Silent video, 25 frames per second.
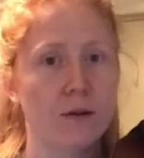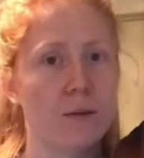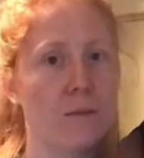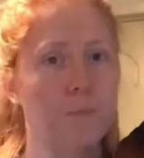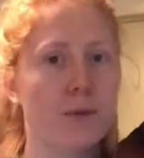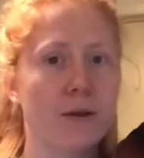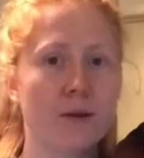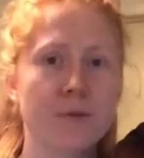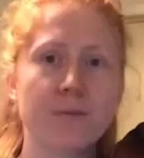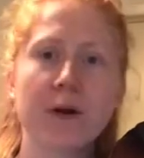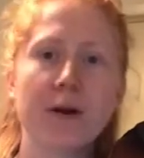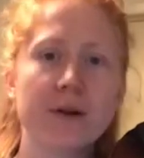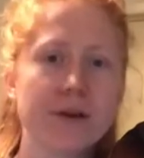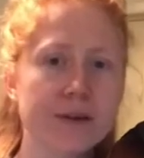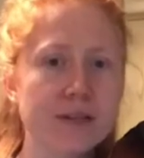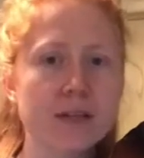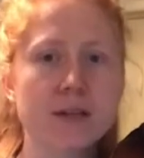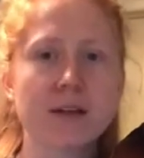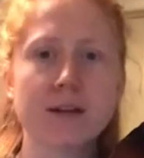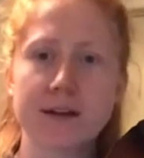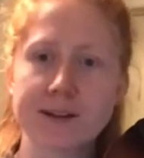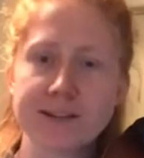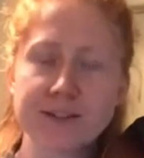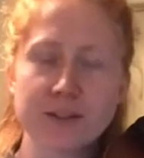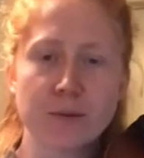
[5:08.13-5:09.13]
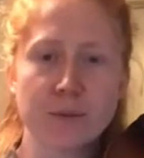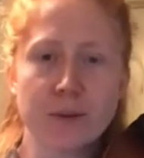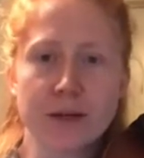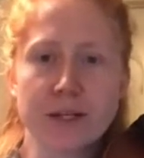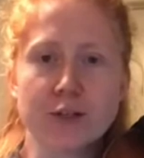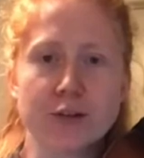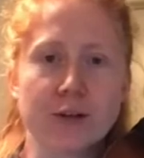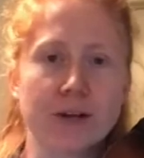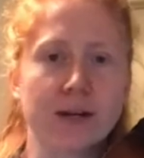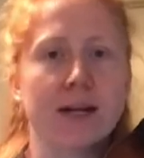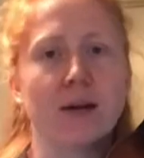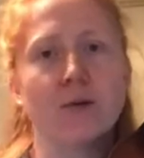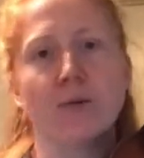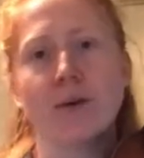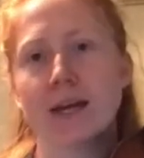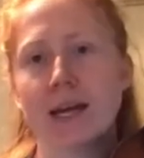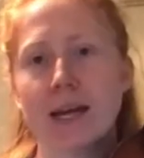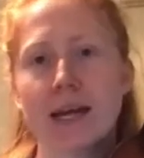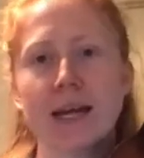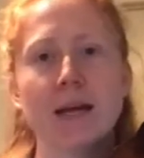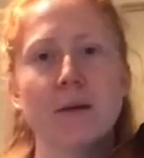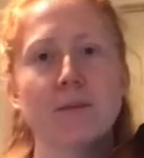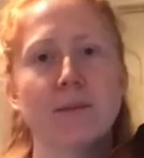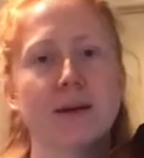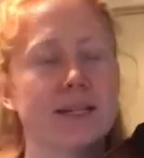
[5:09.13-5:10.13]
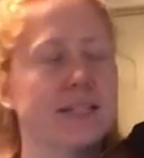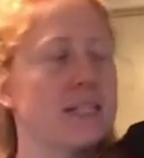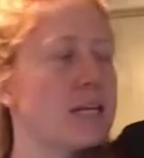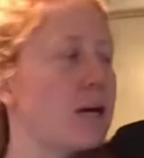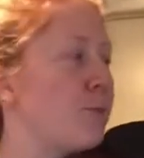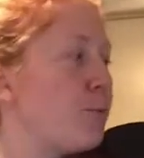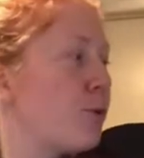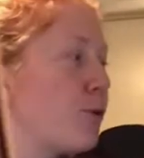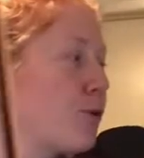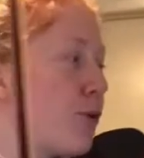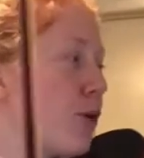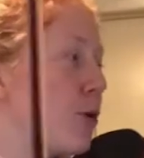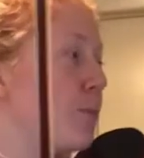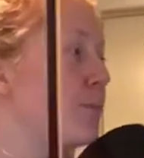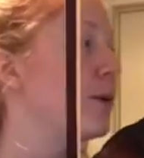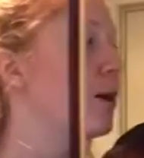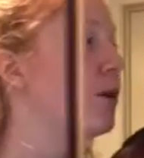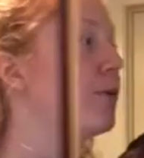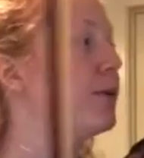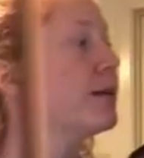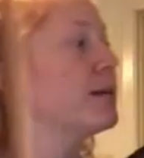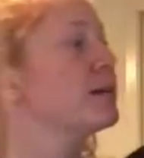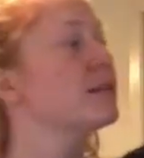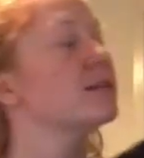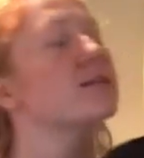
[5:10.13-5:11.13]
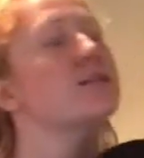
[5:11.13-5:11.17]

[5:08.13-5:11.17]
But the bowings can also be tricky. We can get mixed up with our bowings.